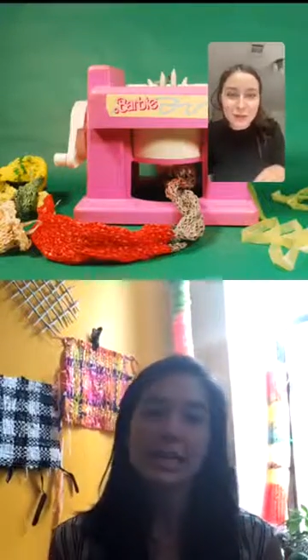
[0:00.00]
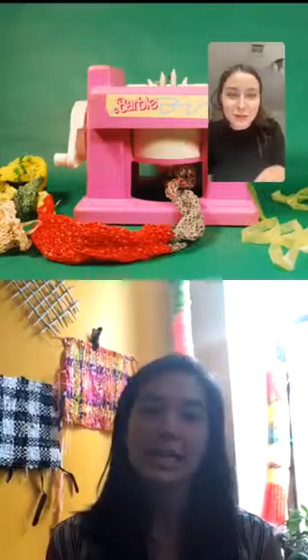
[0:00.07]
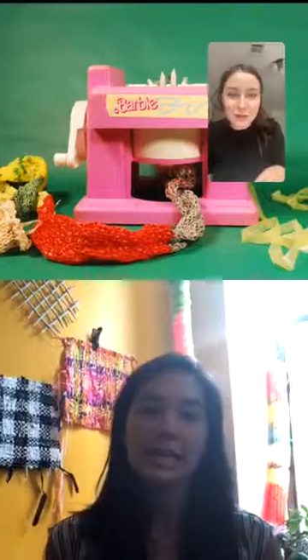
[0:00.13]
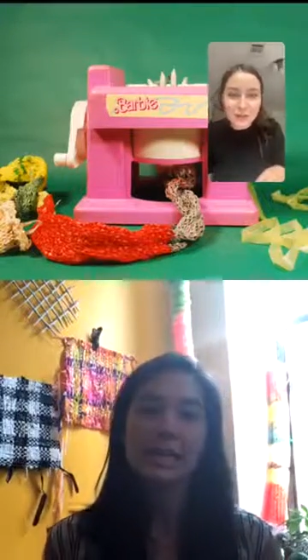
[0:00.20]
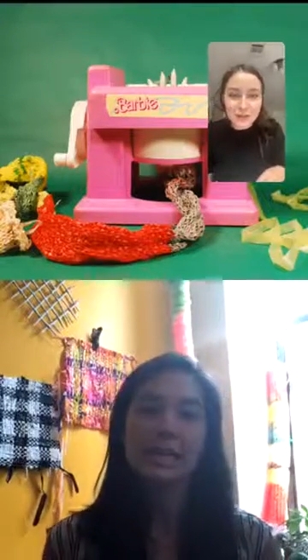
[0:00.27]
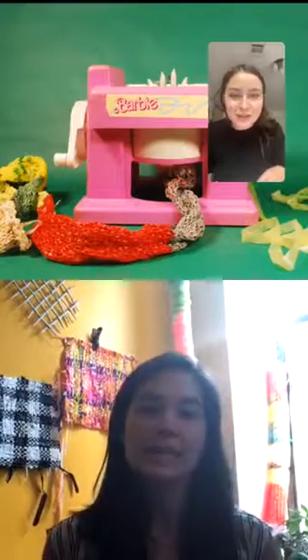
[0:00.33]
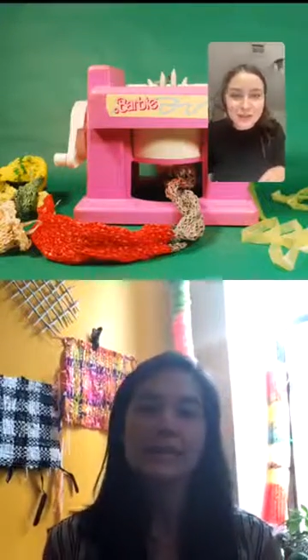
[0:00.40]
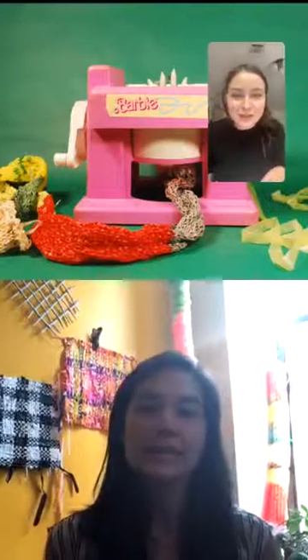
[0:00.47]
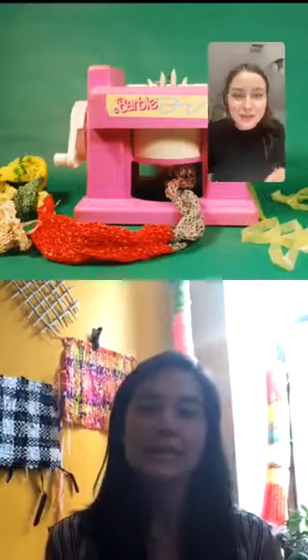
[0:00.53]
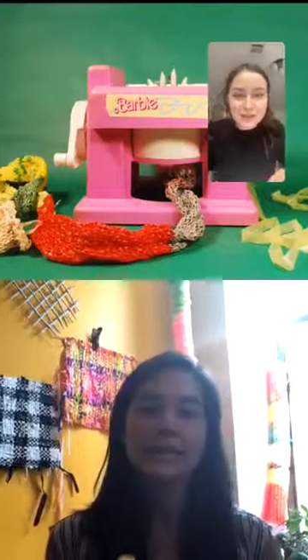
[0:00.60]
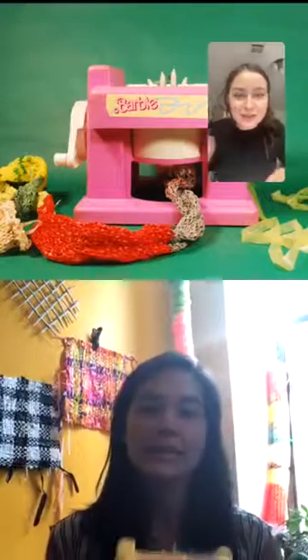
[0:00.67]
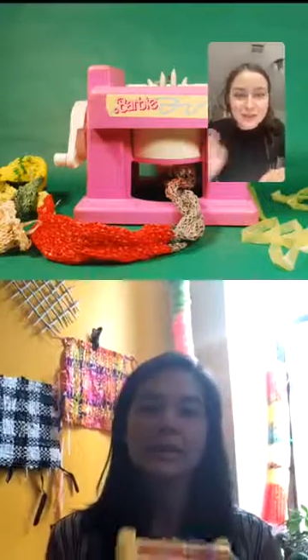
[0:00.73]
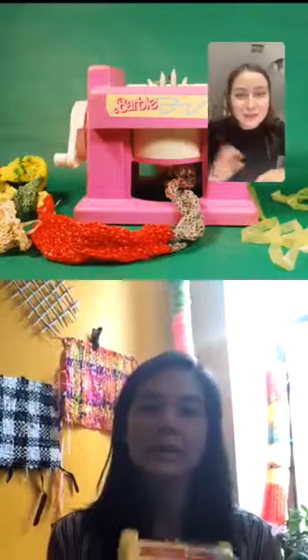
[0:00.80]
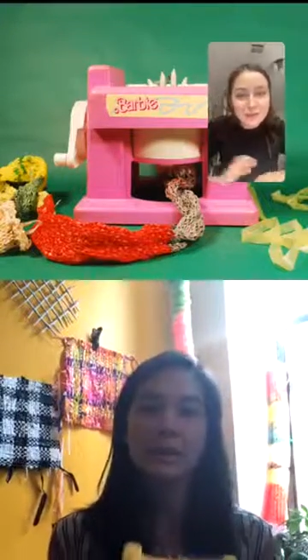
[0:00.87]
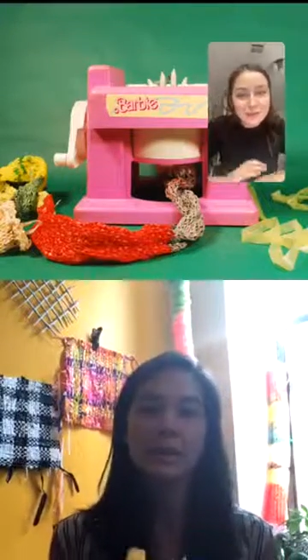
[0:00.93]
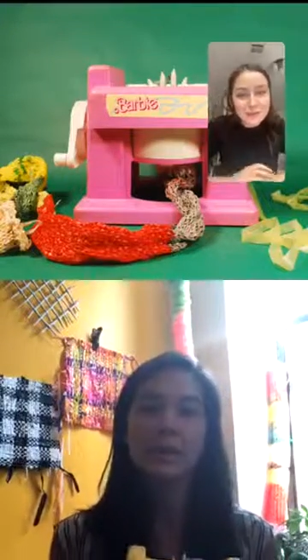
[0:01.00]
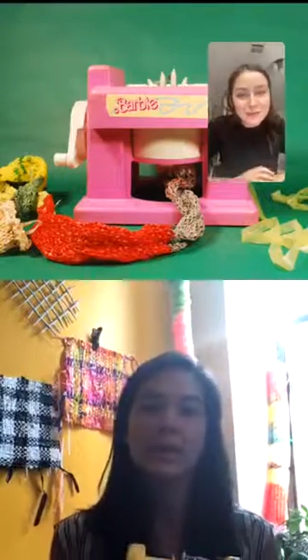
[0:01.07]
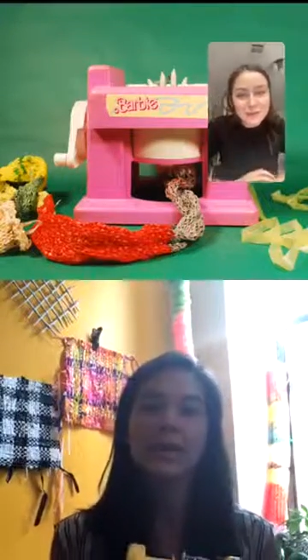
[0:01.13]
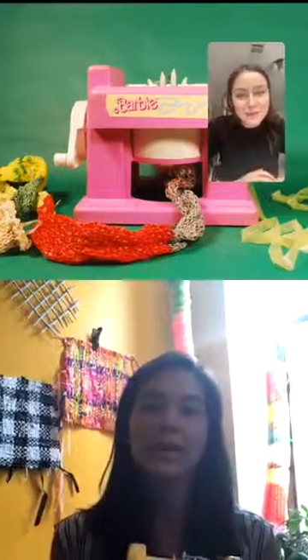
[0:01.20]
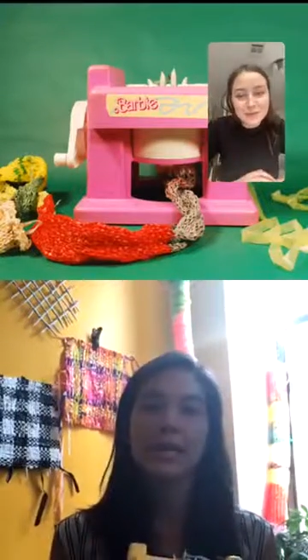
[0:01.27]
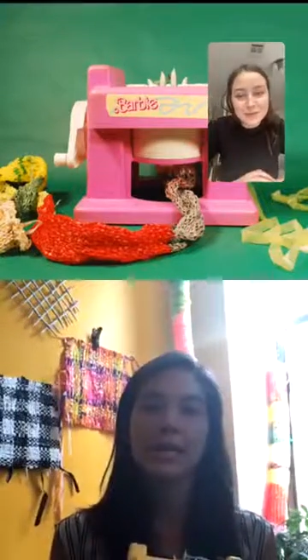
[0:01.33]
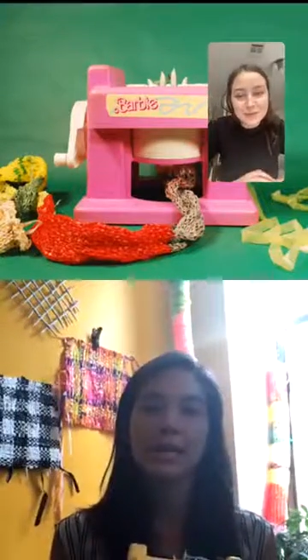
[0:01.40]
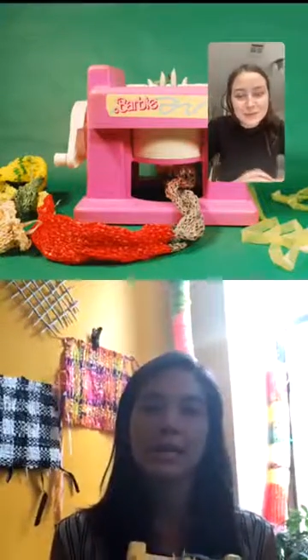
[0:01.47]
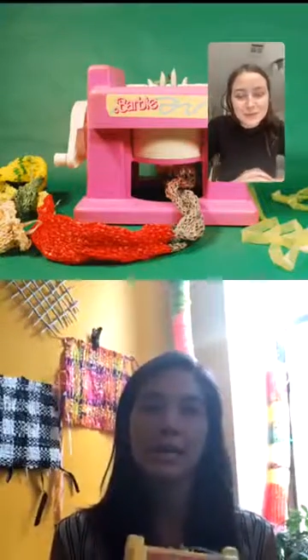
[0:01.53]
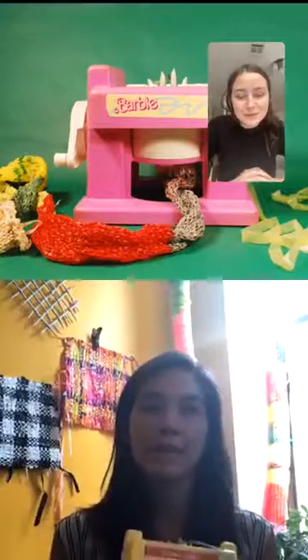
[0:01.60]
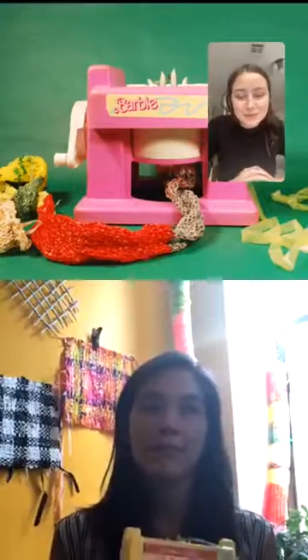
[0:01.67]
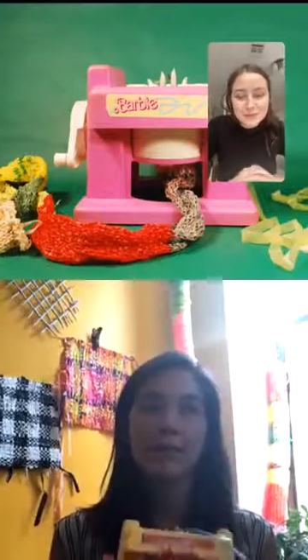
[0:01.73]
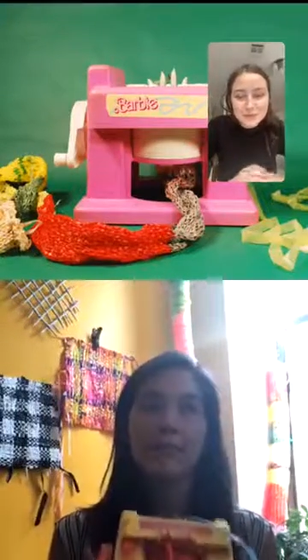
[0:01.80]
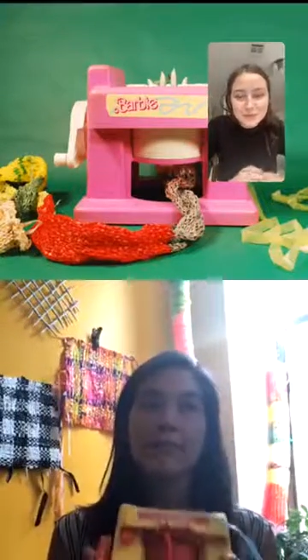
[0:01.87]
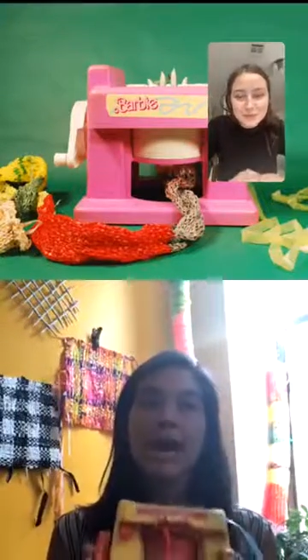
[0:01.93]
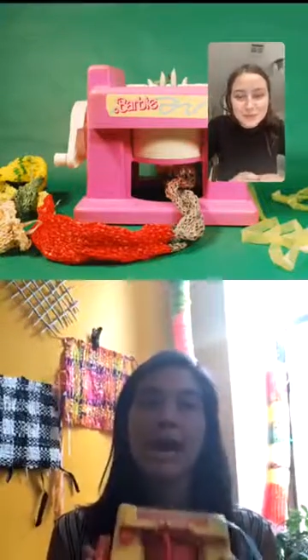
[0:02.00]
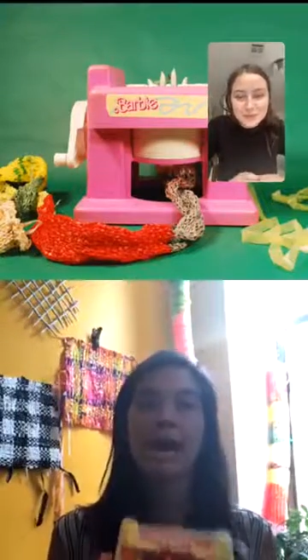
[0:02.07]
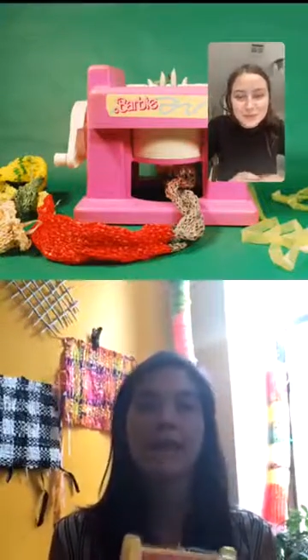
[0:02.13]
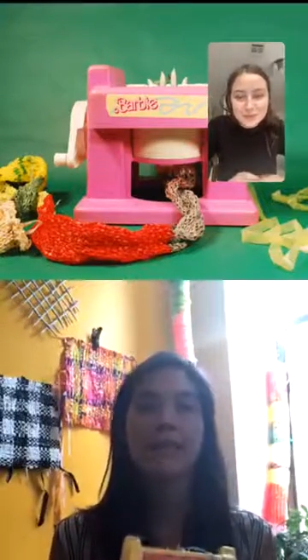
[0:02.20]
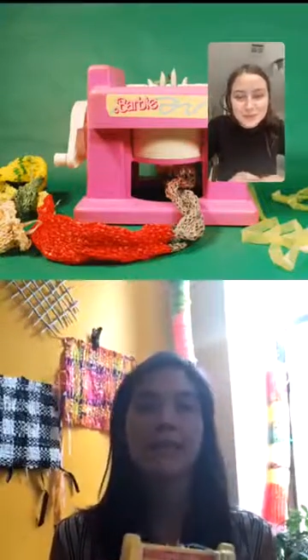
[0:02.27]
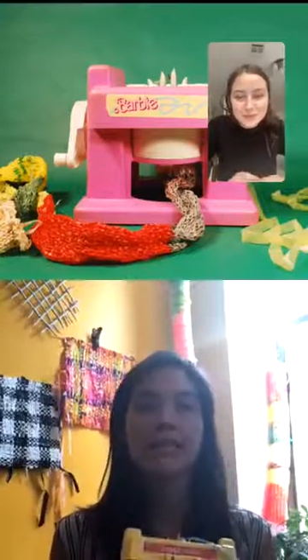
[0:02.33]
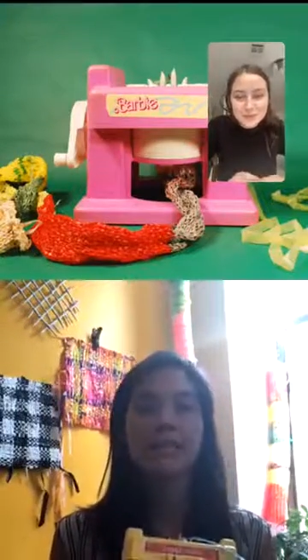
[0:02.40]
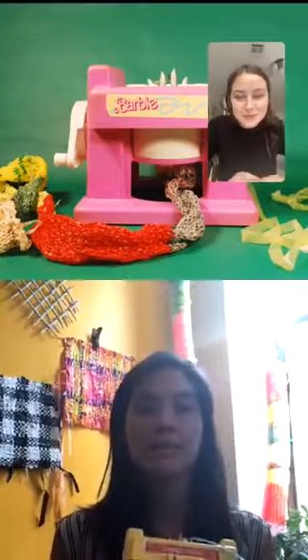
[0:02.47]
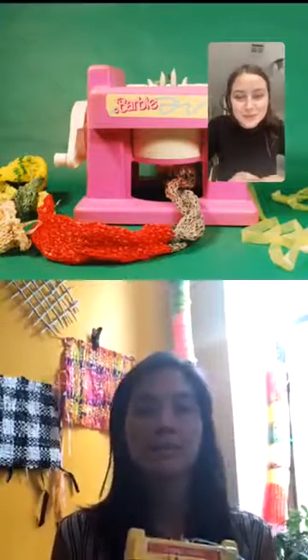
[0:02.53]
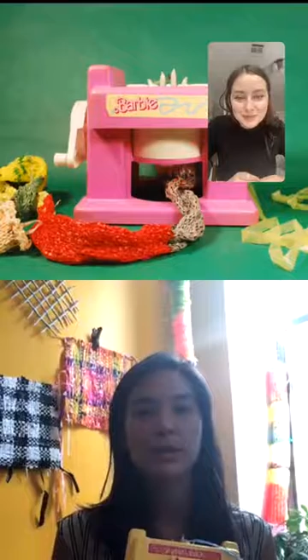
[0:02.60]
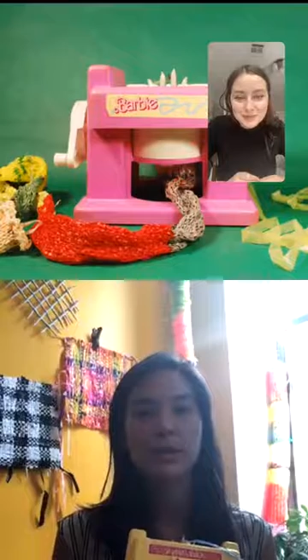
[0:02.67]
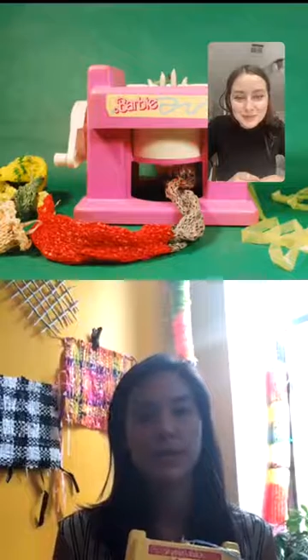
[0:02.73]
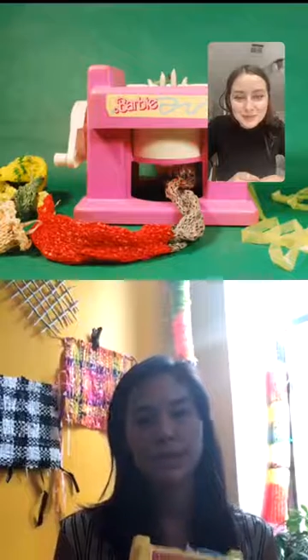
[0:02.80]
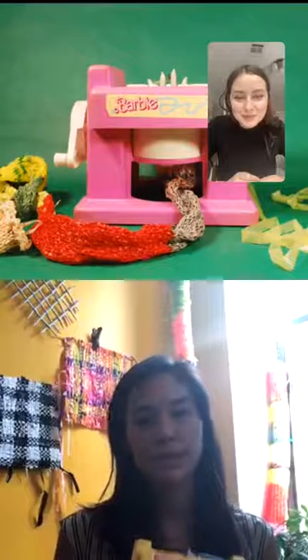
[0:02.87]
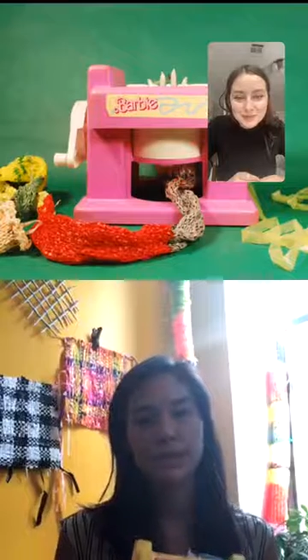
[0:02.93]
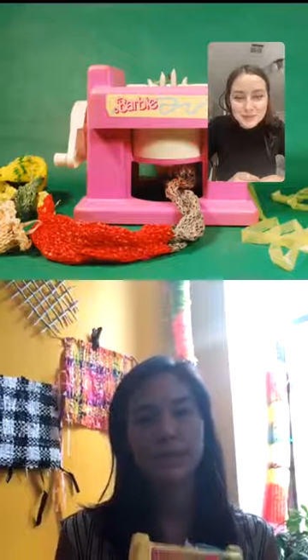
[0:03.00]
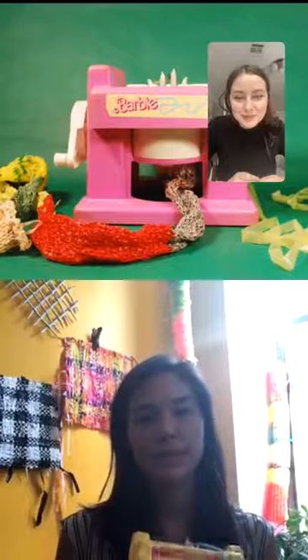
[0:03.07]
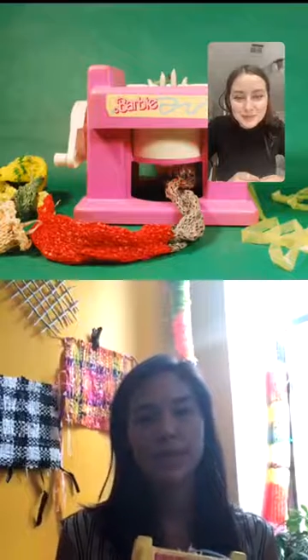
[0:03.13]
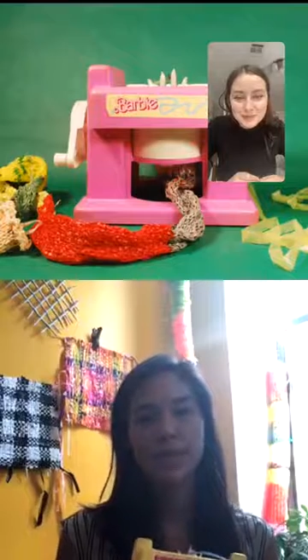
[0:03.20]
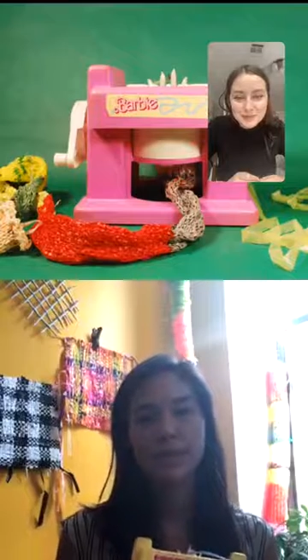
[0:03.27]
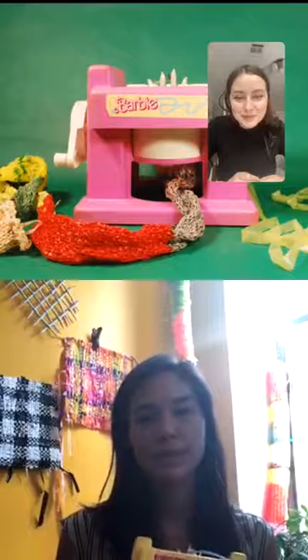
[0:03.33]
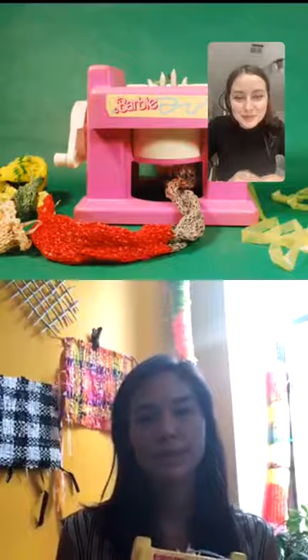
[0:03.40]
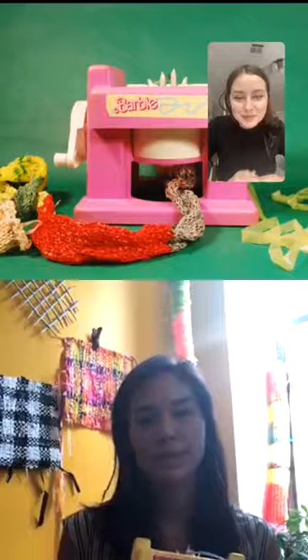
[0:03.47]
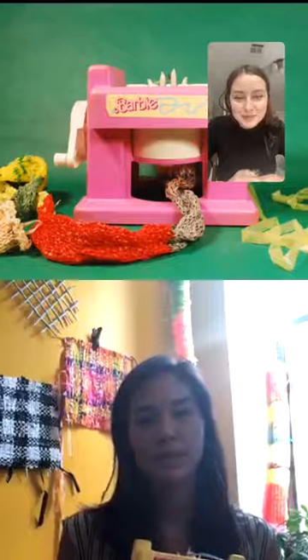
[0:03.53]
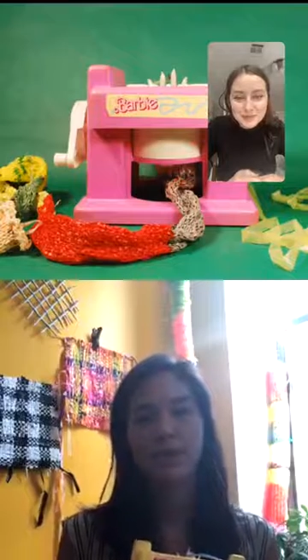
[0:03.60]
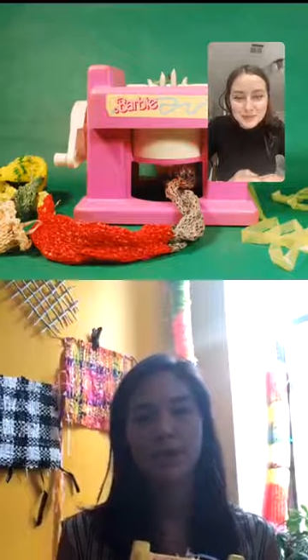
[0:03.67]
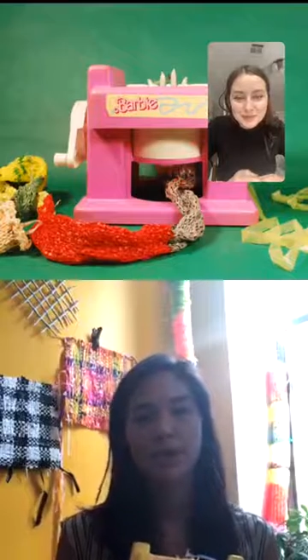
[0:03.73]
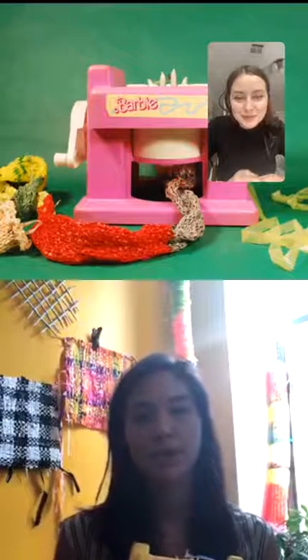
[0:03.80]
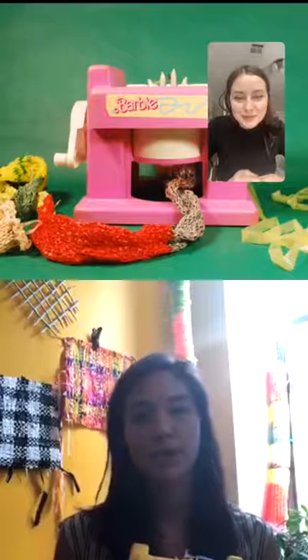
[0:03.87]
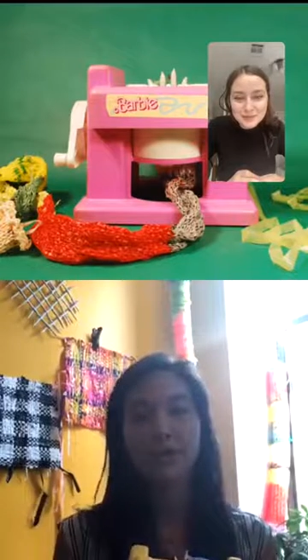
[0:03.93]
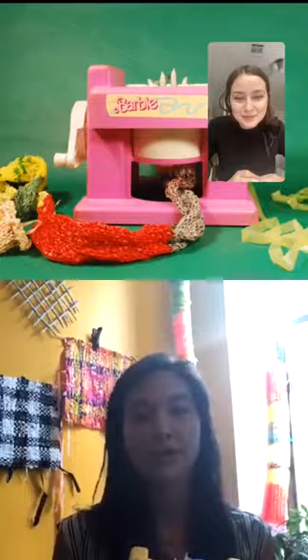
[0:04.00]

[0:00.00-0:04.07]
this was the toy that my parents would always get for all of my